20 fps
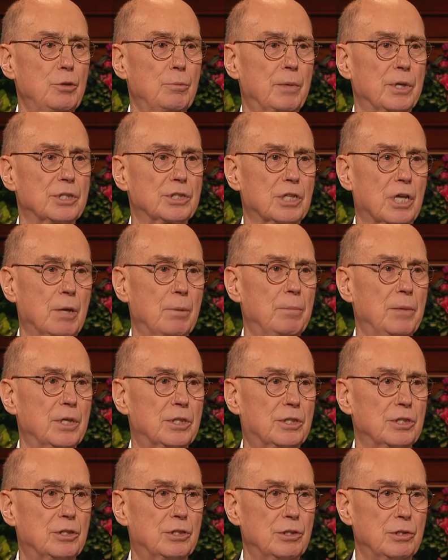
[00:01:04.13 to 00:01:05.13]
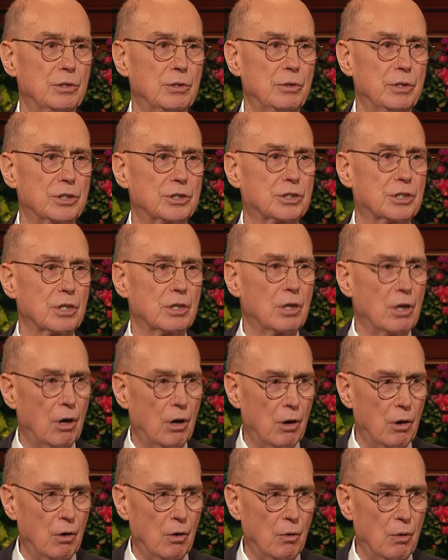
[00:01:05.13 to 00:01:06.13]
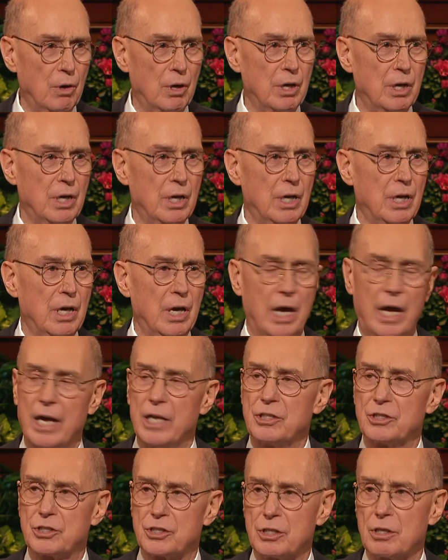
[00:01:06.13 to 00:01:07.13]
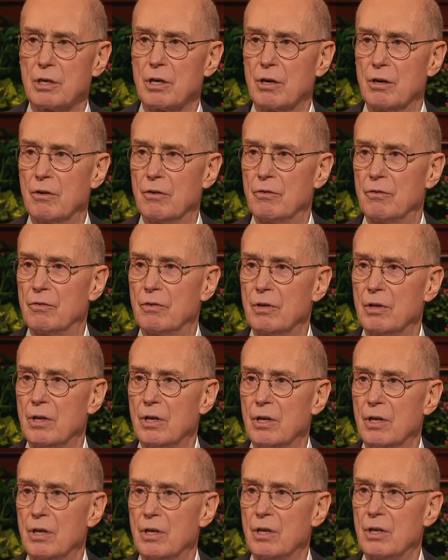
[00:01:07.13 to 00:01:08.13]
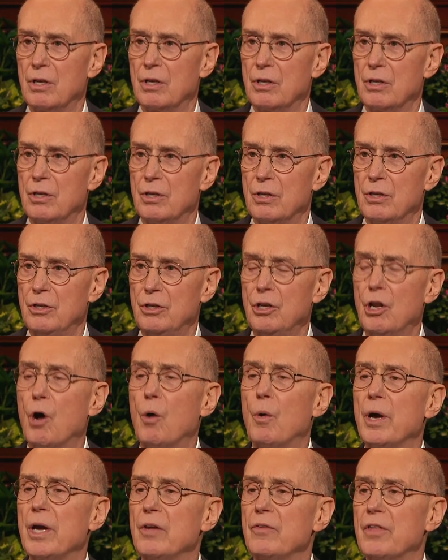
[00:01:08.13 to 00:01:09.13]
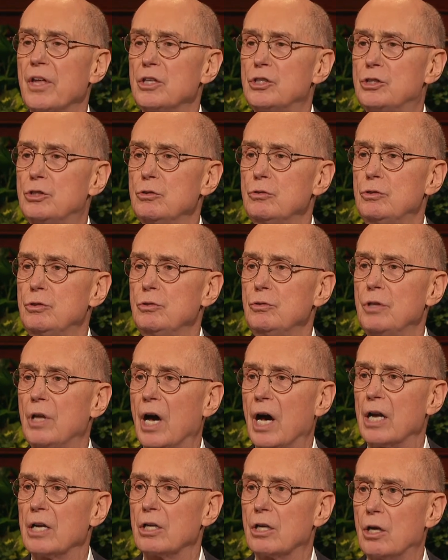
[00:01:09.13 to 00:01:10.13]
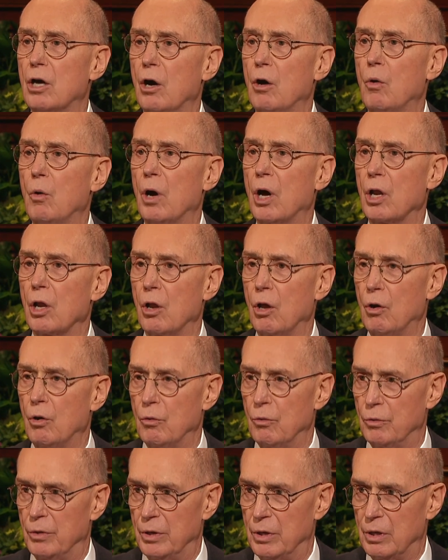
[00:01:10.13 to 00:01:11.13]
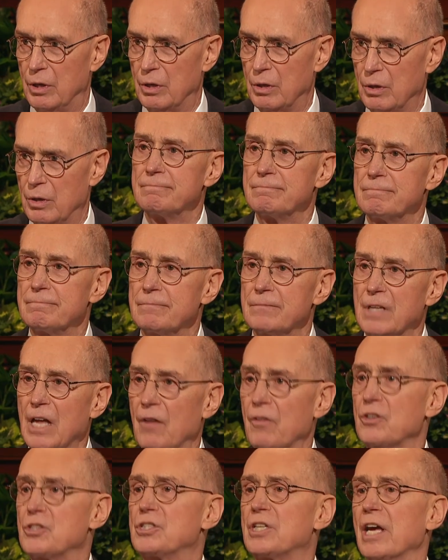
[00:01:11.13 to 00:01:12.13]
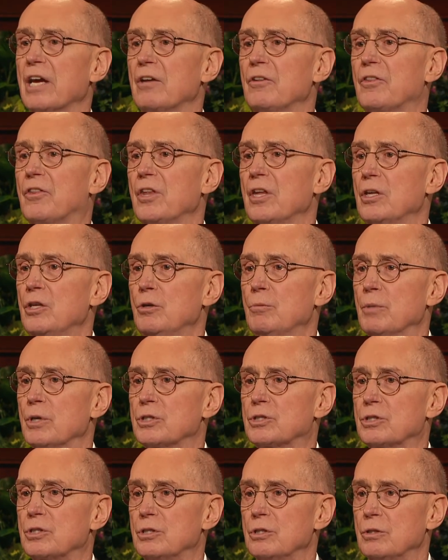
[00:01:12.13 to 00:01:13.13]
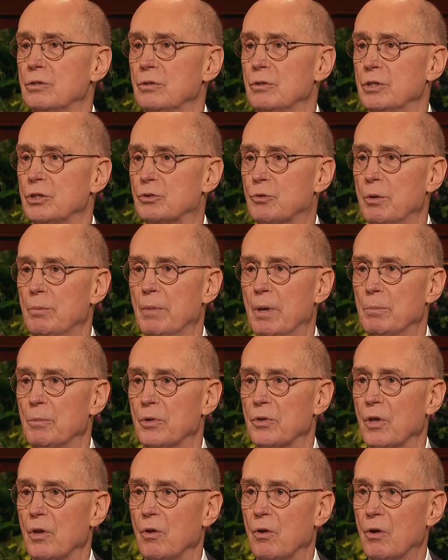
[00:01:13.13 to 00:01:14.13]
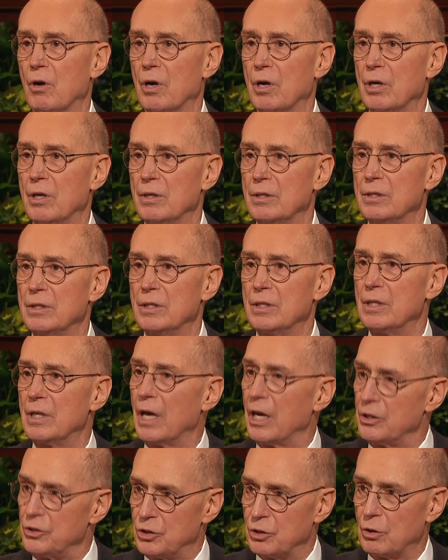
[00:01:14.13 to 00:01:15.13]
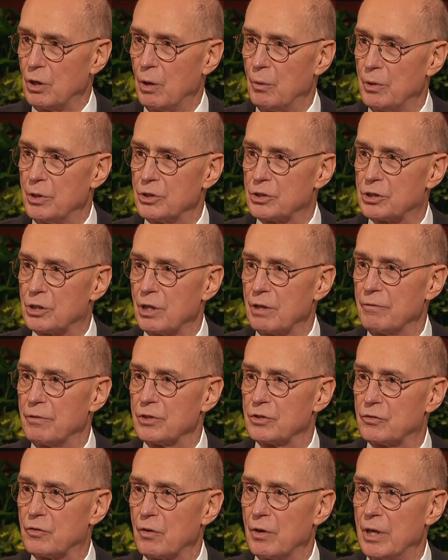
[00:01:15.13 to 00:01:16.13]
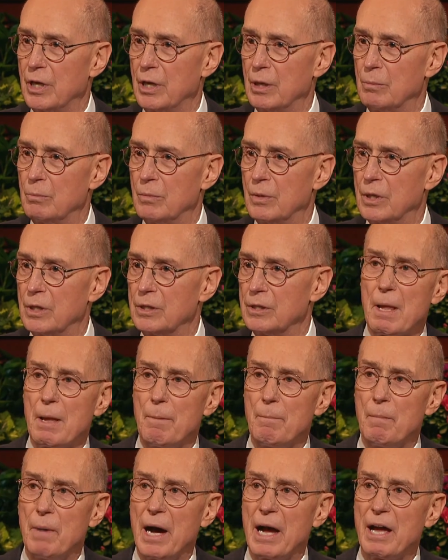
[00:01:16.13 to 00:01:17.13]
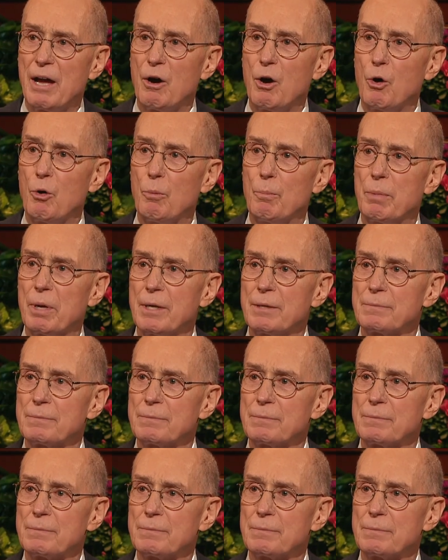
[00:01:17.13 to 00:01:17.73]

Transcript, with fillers: must commit to do is to go and serve, knowing that you do not go alone. Now, the second thing you must do is remember the Lord as you go in service for Him. My hope